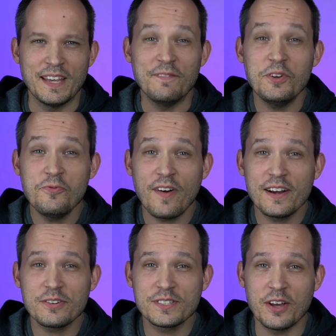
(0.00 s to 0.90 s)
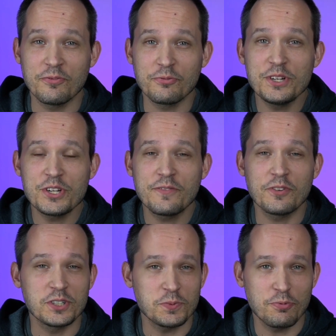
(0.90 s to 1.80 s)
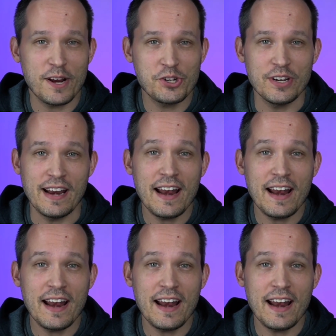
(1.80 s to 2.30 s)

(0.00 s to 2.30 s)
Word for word: If you find yourself reaching for a spreadsheet